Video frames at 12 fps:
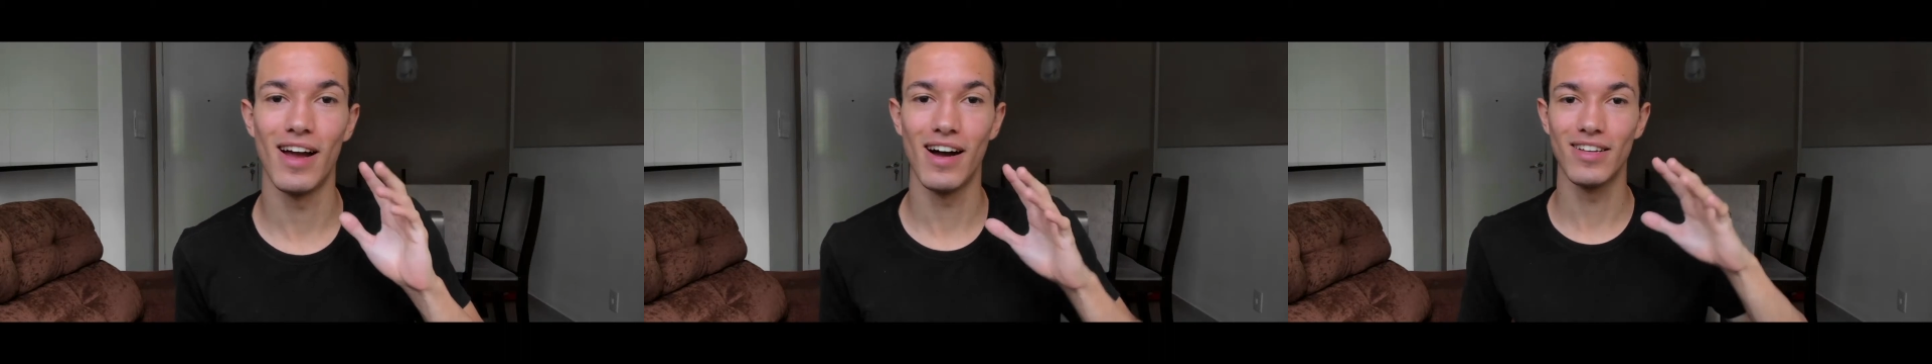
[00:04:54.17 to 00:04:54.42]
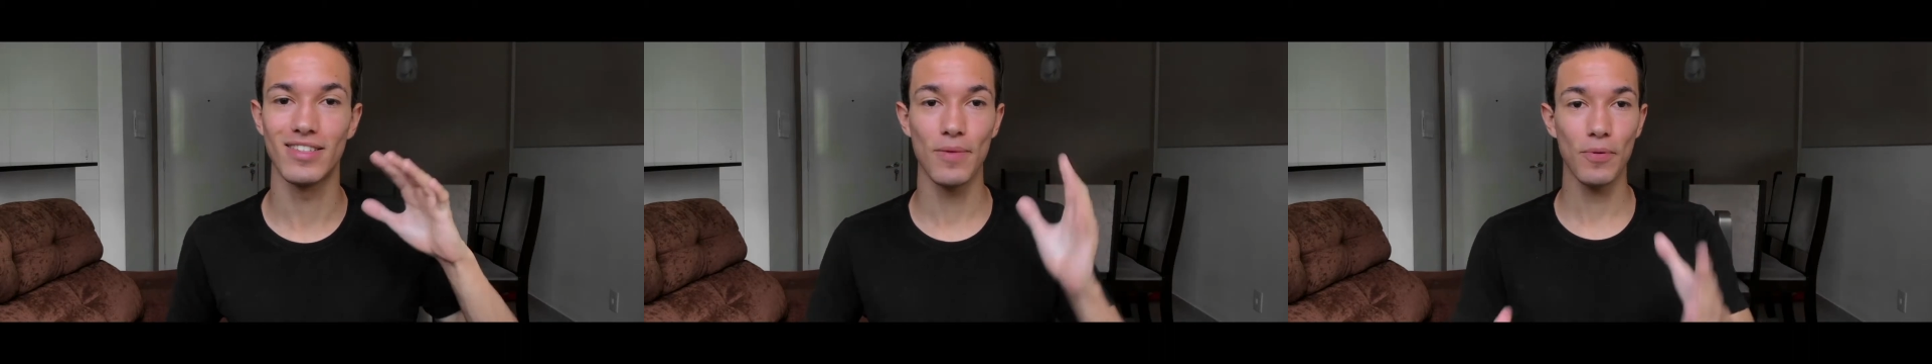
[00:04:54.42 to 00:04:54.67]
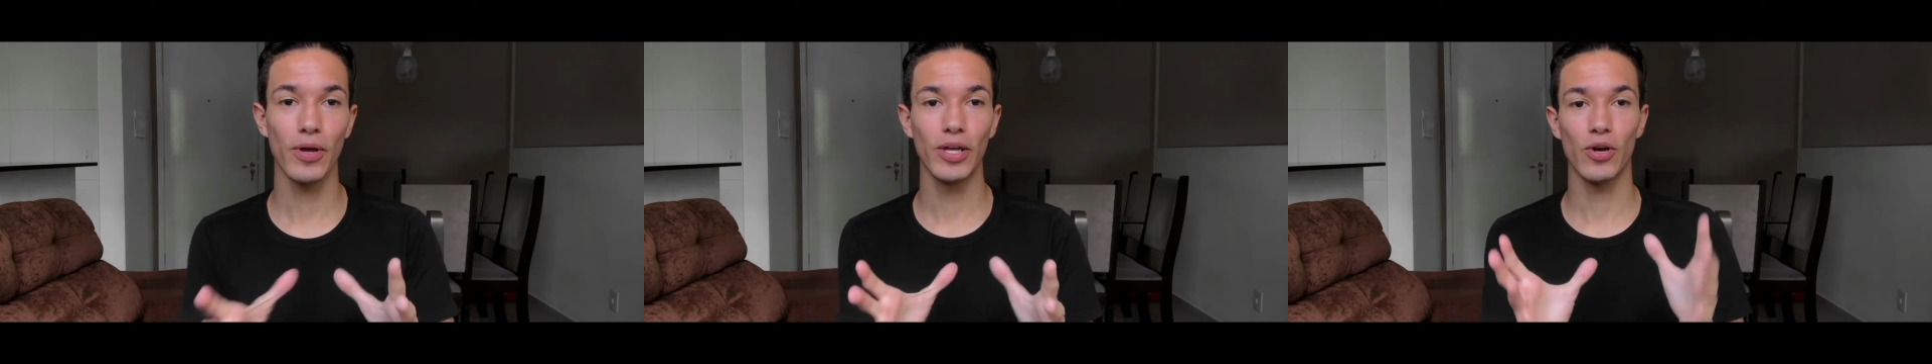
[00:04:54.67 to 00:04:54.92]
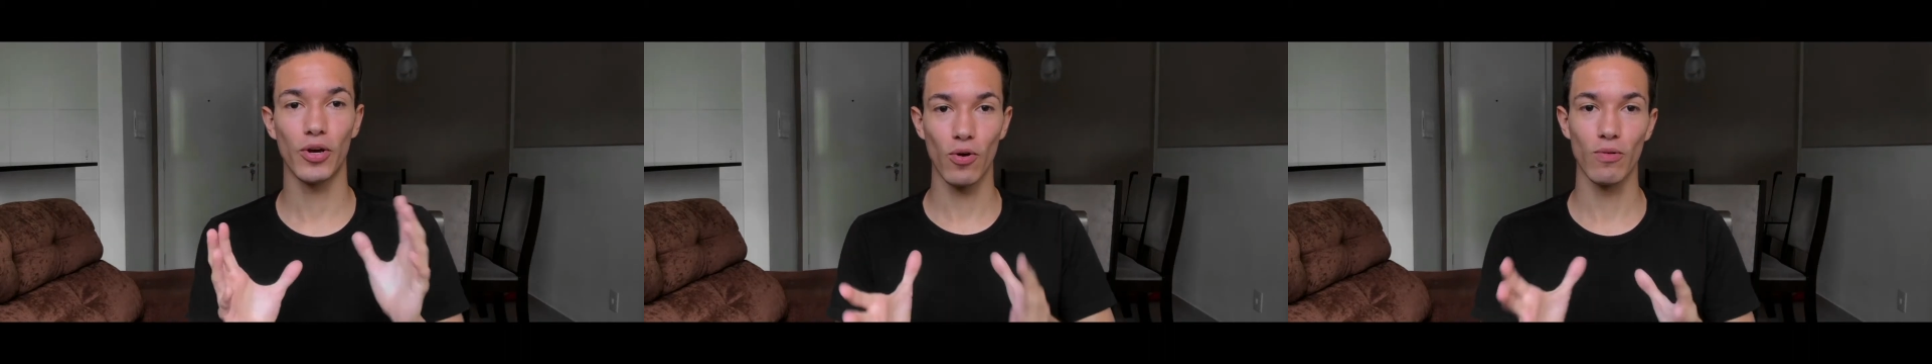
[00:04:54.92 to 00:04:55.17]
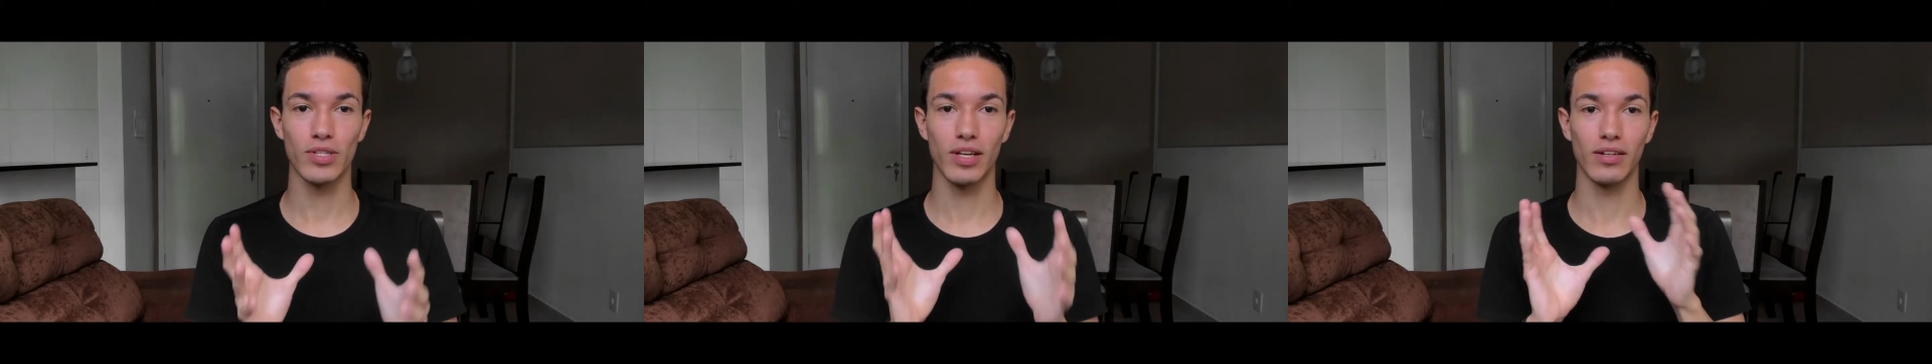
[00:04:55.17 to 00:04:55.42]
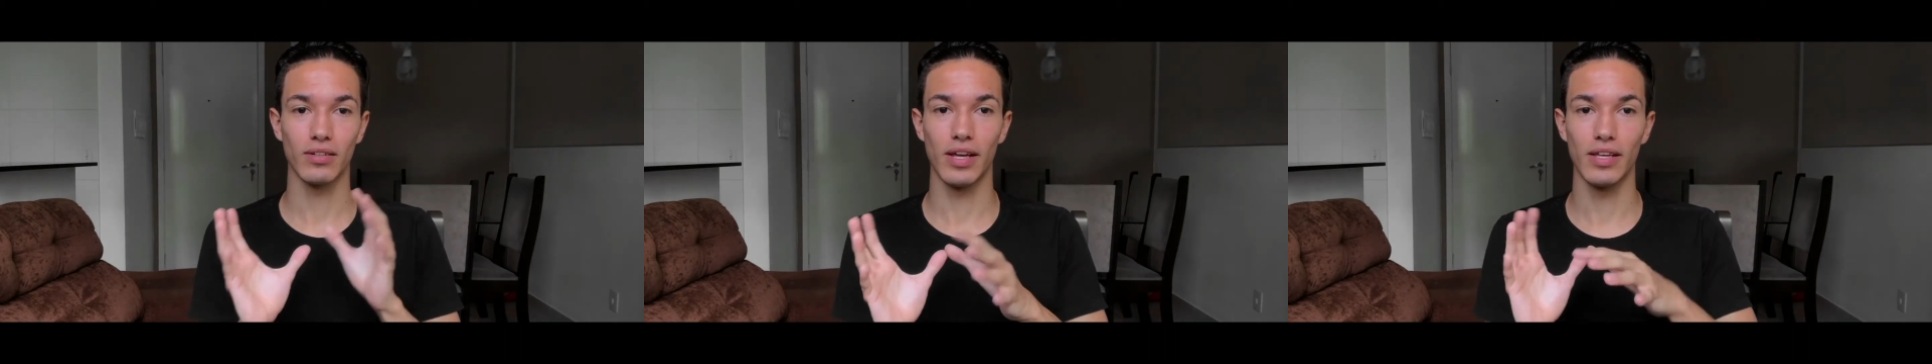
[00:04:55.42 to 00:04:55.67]
separate your goals
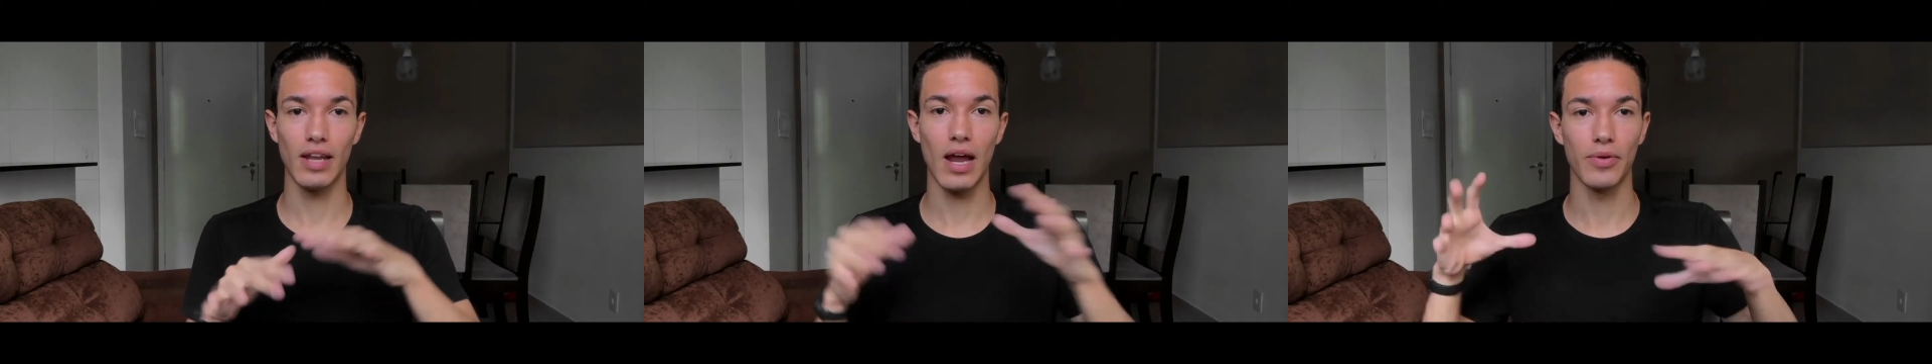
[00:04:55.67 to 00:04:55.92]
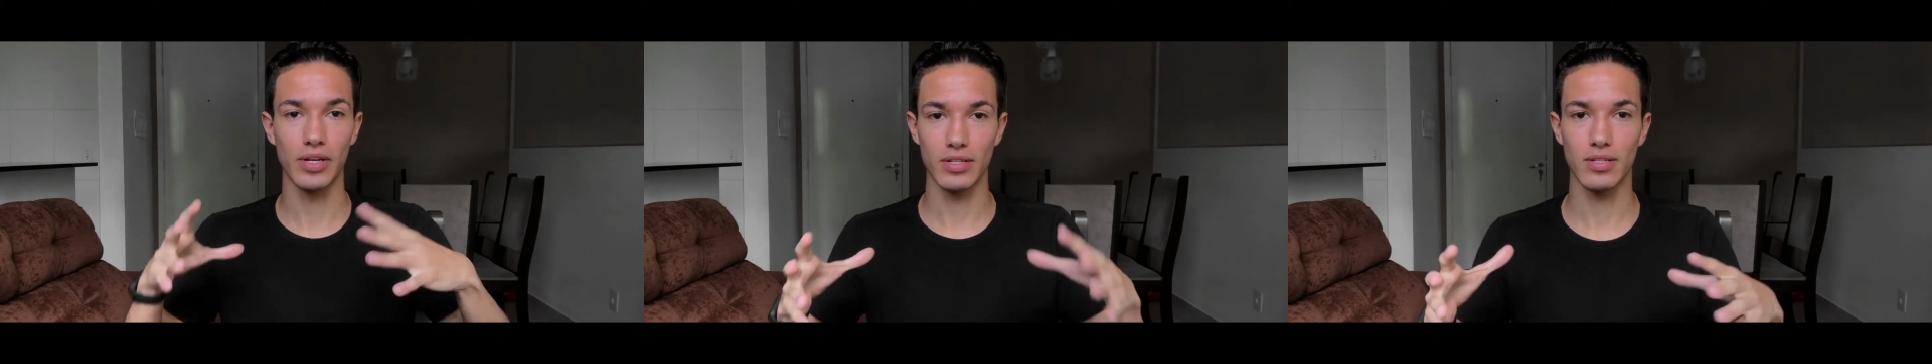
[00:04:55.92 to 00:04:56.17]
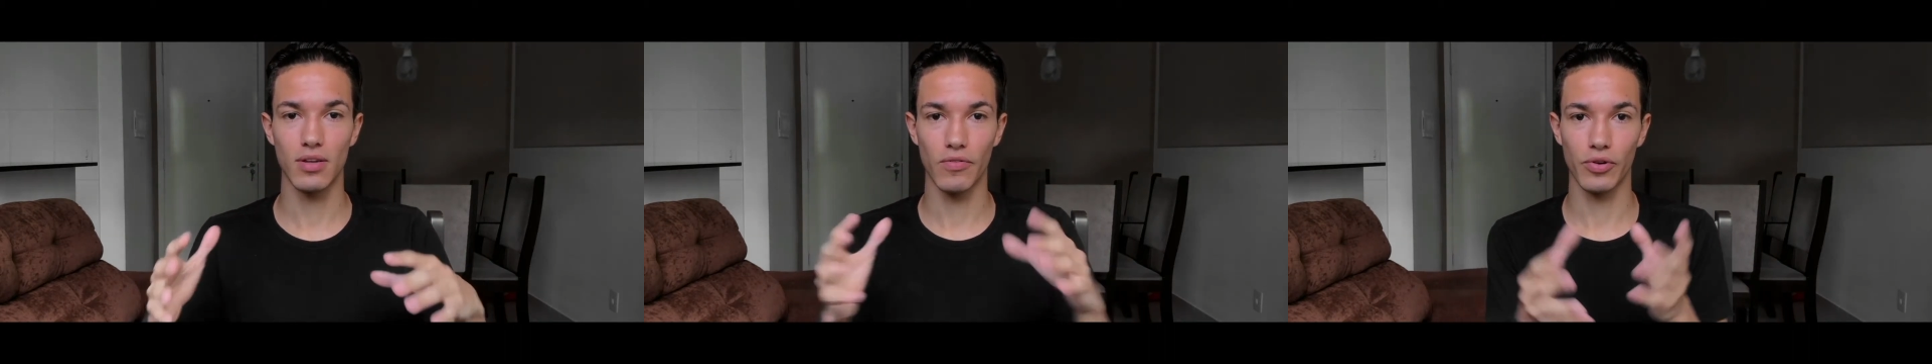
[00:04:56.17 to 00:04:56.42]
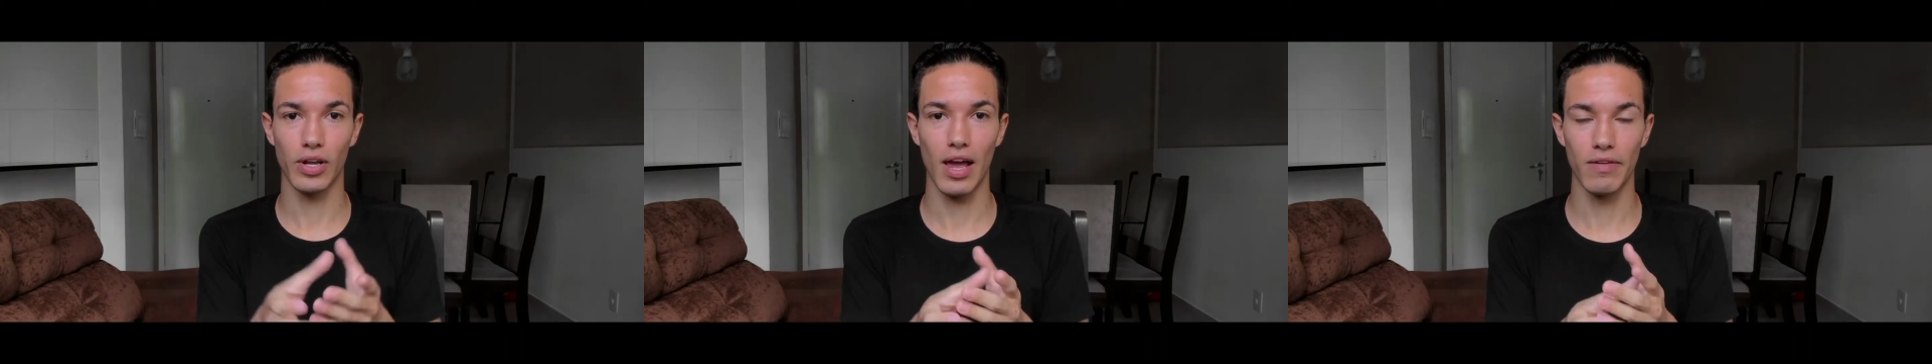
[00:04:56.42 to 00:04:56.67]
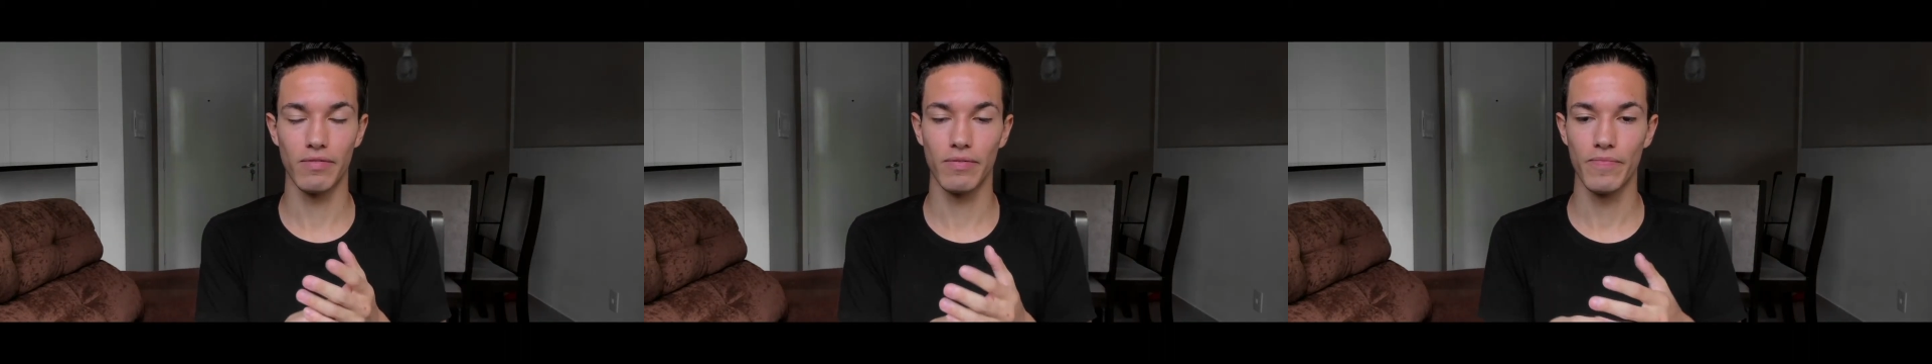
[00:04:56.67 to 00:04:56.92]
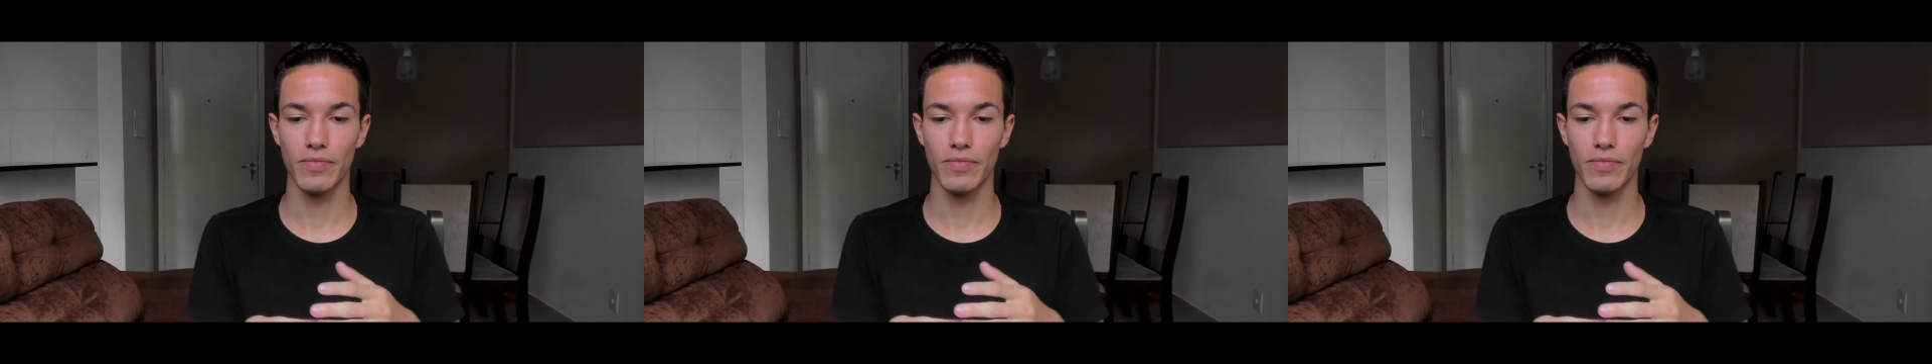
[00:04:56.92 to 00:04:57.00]
in areas of your life.